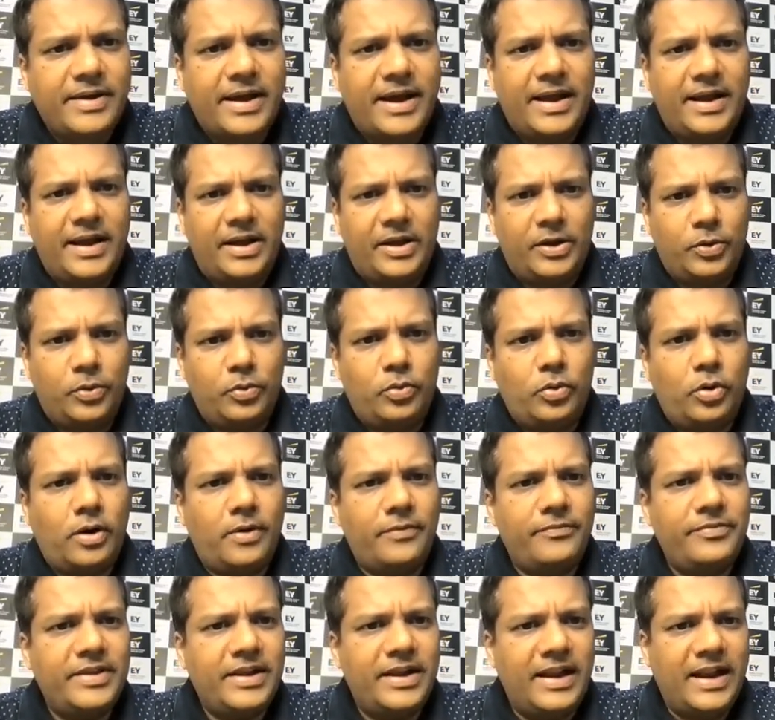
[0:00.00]
The
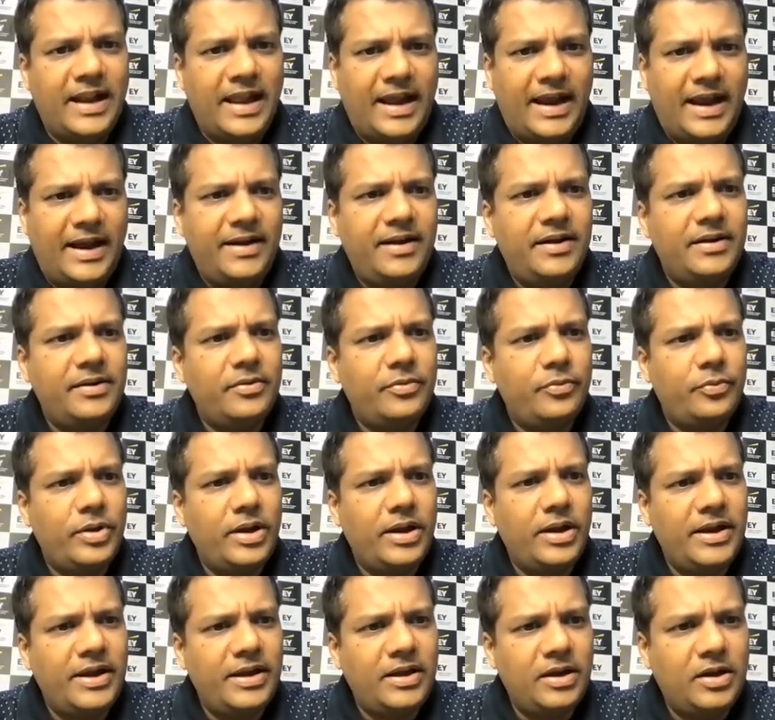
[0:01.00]
fair value of the
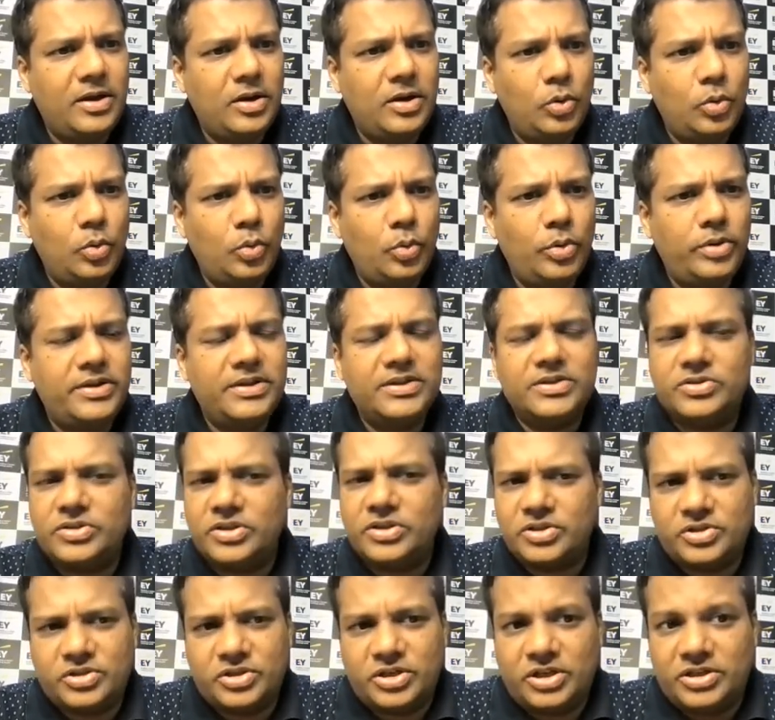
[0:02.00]
land will
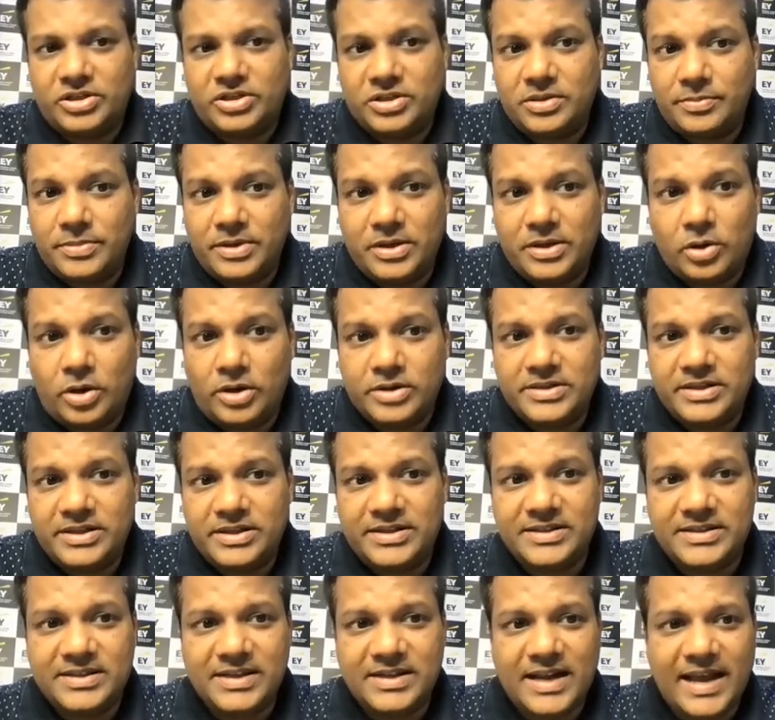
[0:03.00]
include this
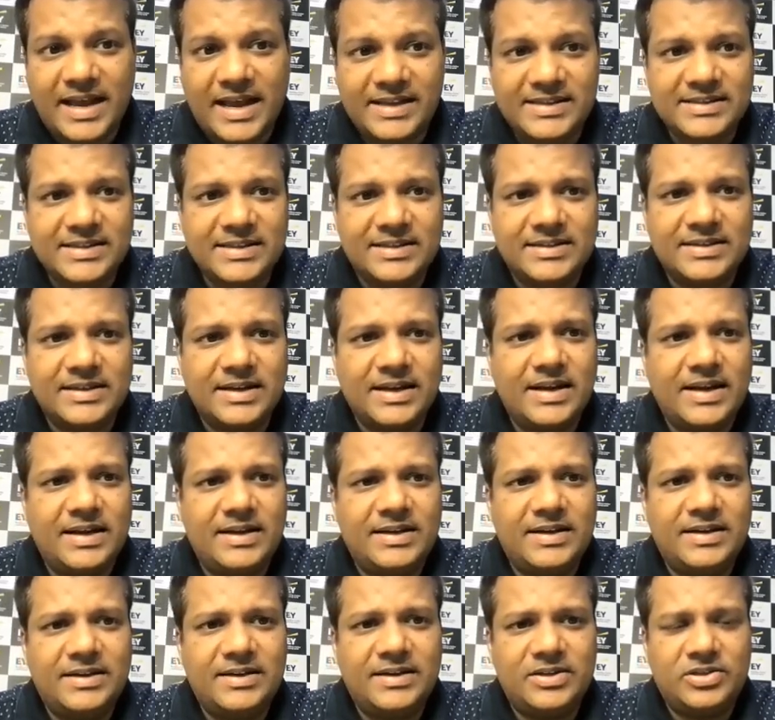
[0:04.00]
restriction because it is
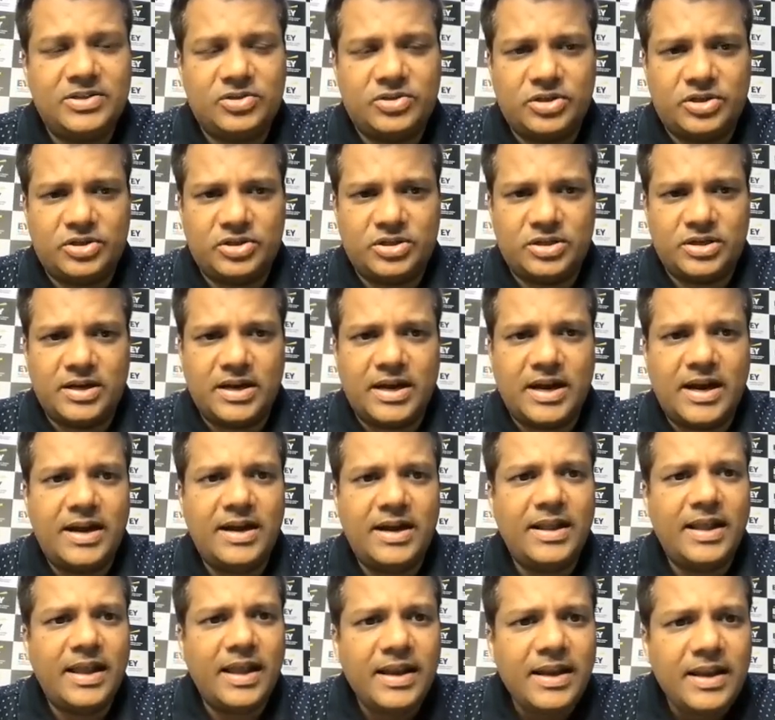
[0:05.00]
an asset
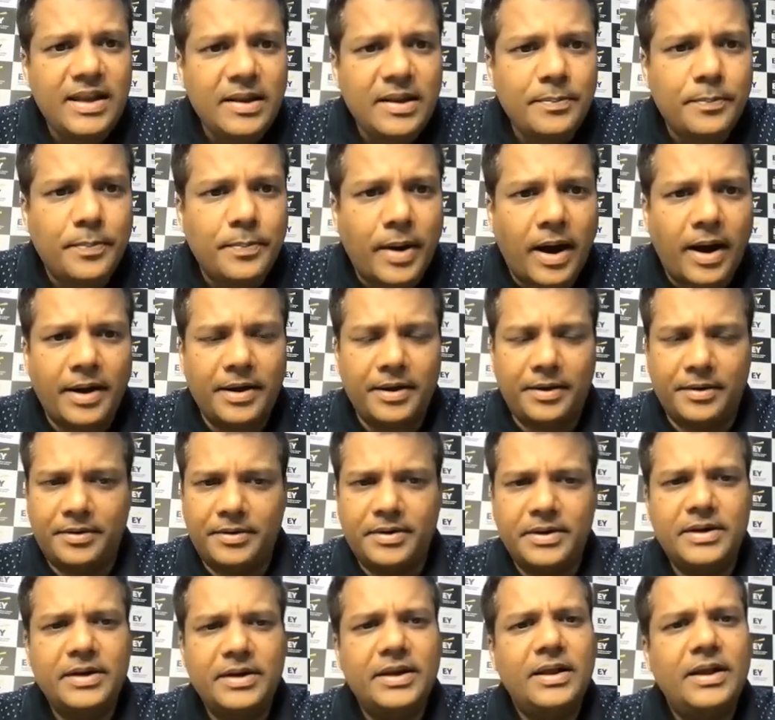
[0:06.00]
related restriction, and
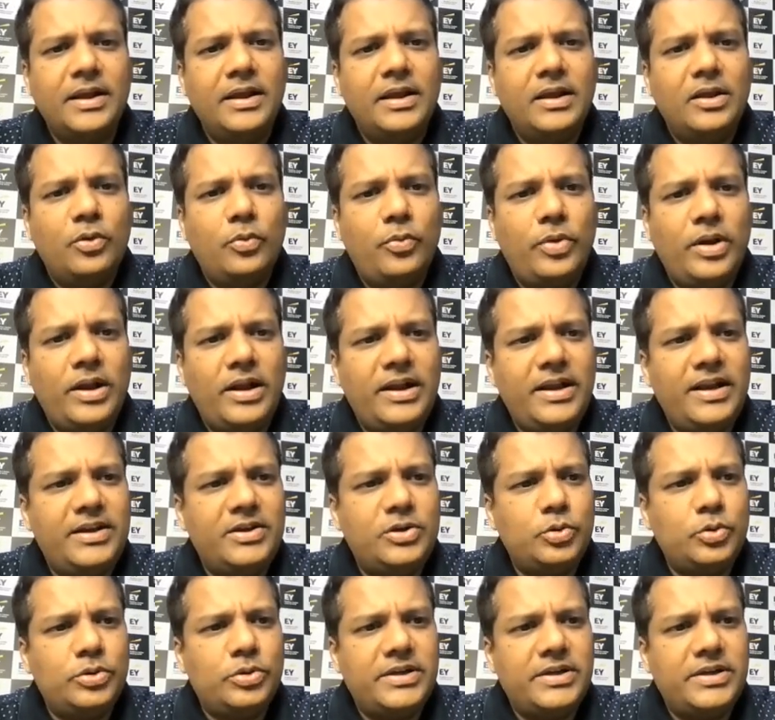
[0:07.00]
any buyer